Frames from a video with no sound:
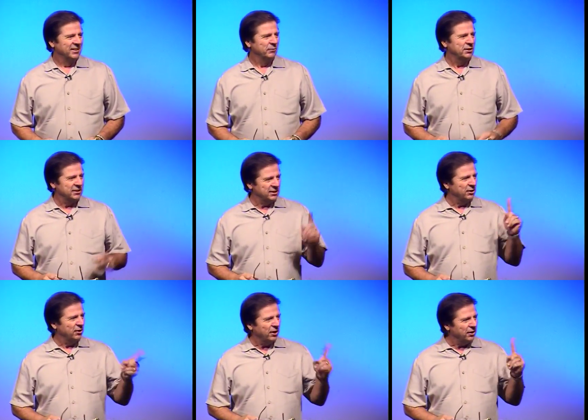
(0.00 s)
Which is
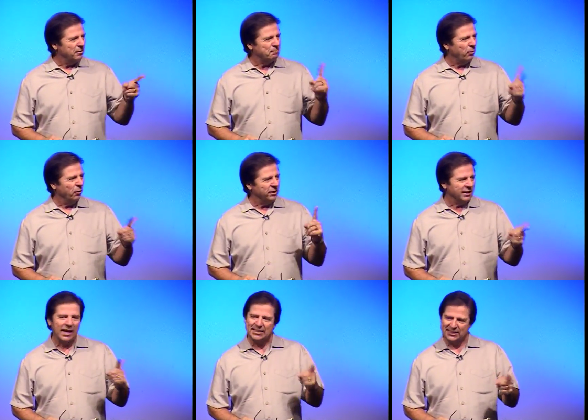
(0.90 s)
a good and important
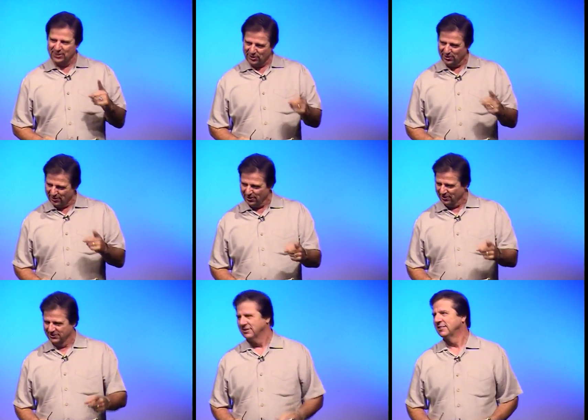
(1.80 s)
lesson to
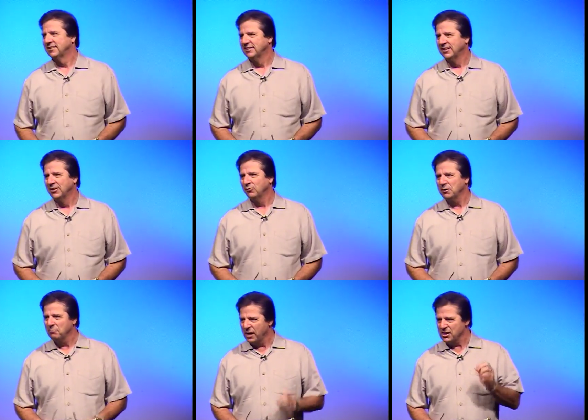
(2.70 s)
learn.
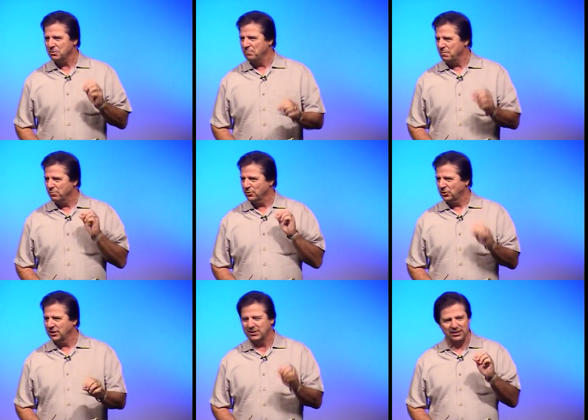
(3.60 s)
We must be
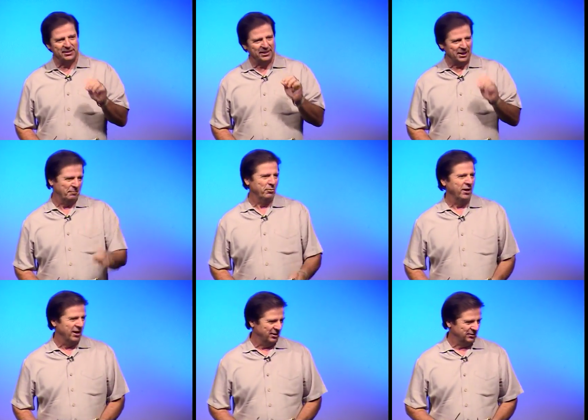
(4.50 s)
persistent in our
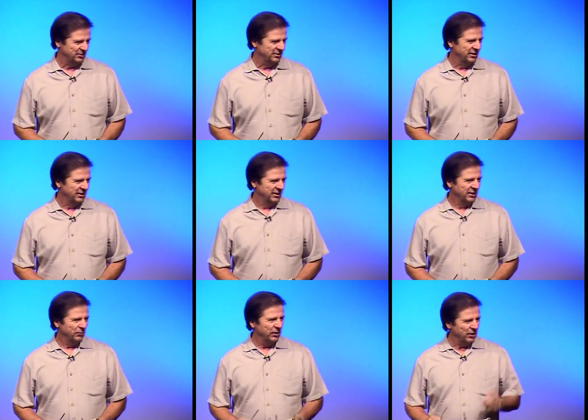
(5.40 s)
prayers.
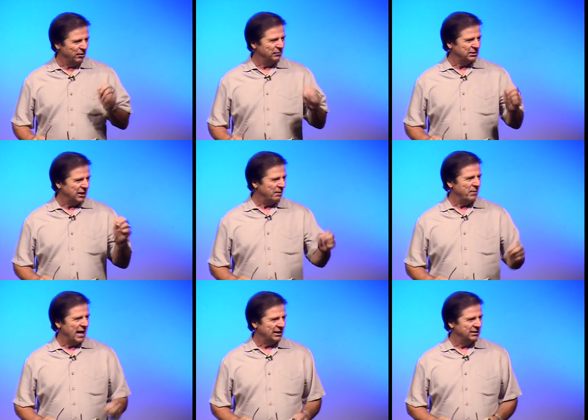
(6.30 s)
We don't stop
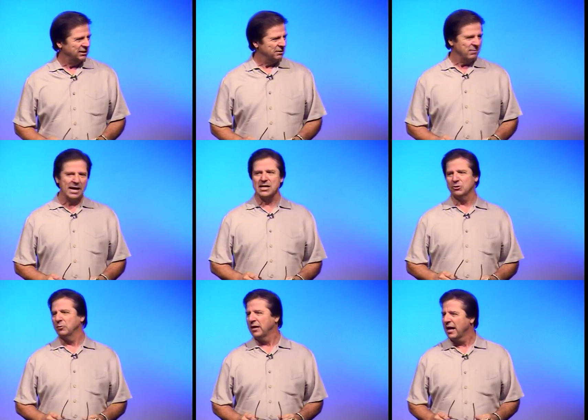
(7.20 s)
asking. It's
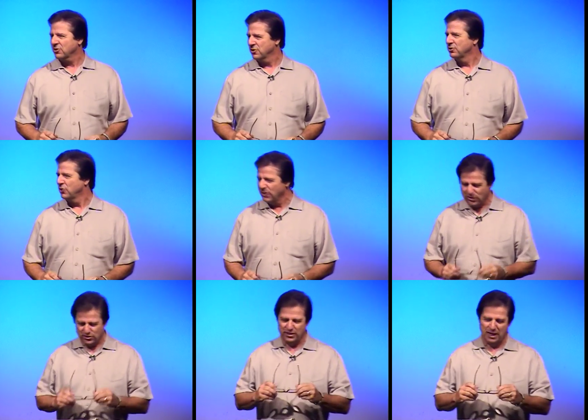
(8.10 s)
amazing we ask in
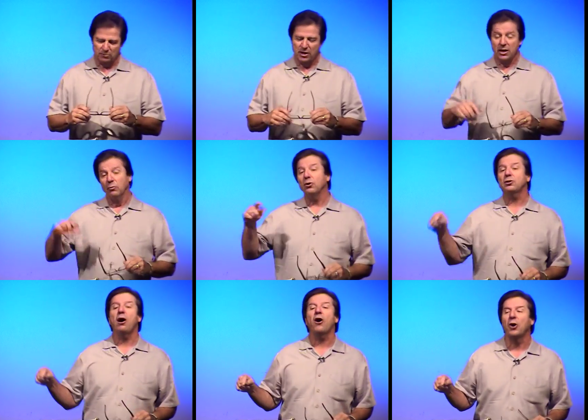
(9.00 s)
Jesus' name. We'll
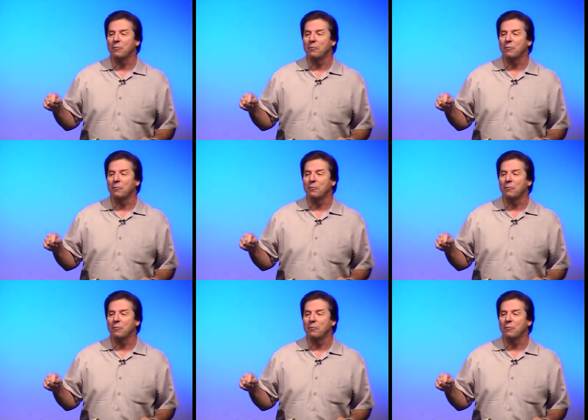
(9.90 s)
talk